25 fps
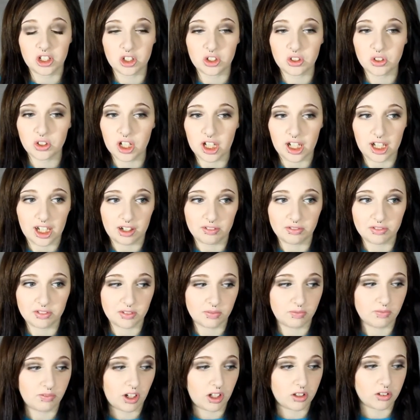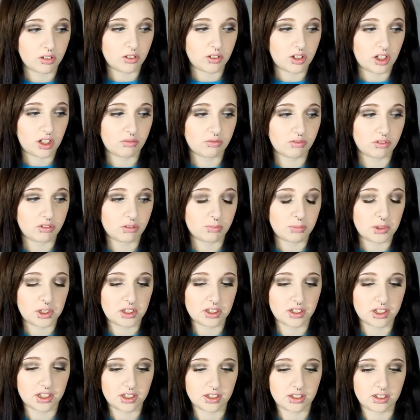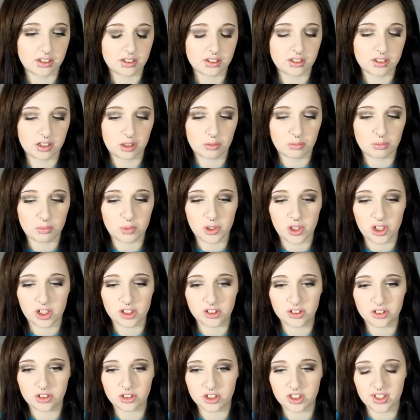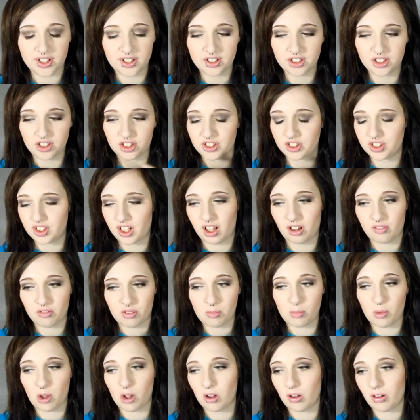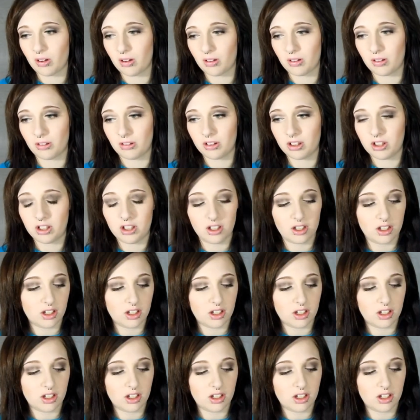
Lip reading: You don't have to follow that rule because some bronzers just have them all